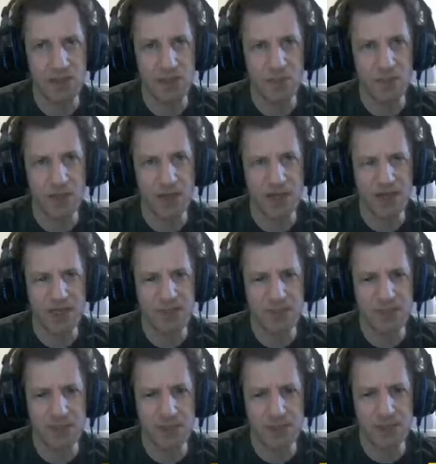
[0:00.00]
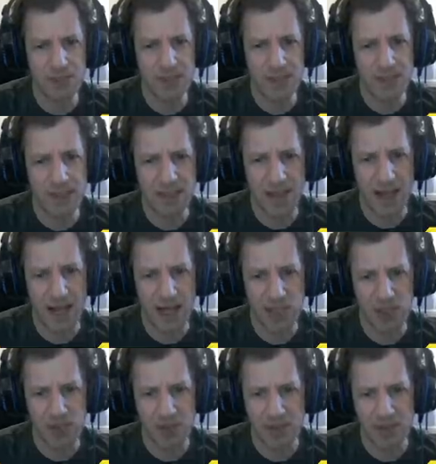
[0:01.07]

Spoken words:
And what kind of speed boost is it actually?